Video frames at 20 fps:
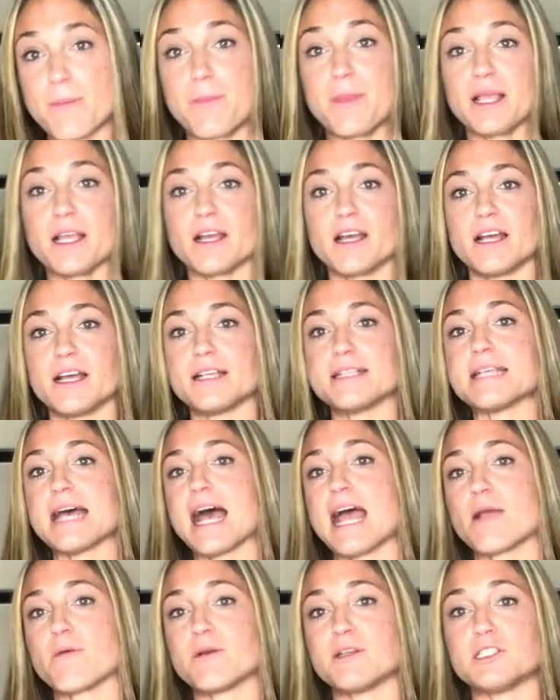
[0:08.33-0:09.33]
because
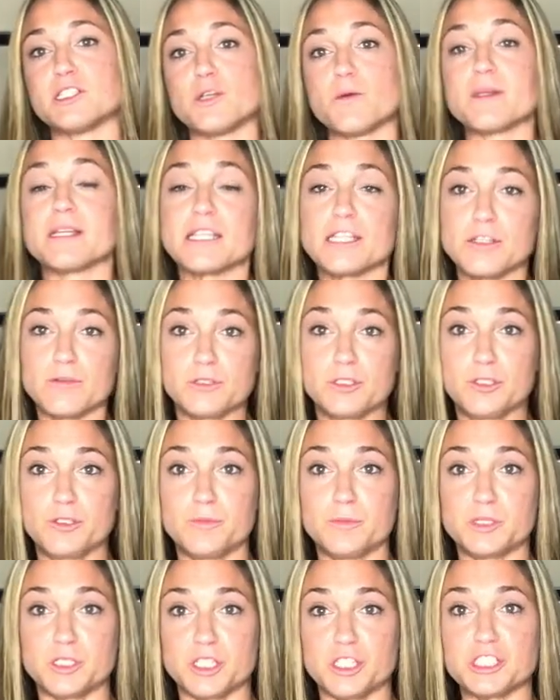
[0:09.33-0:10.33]
I was doing a
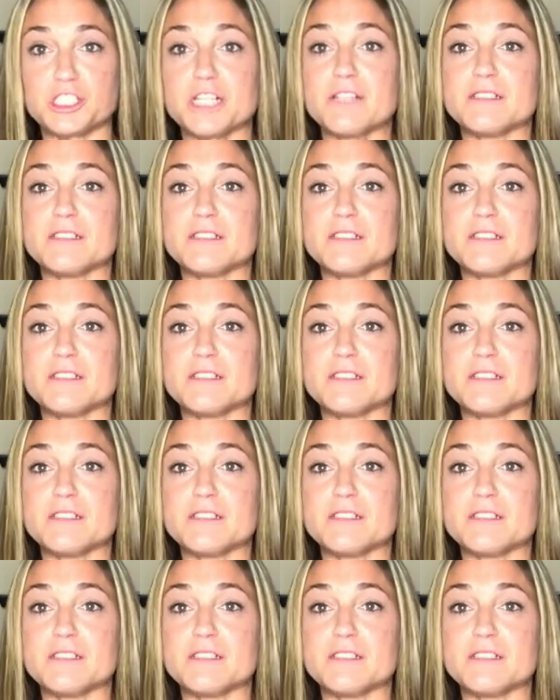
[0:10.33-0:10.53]
YouTube search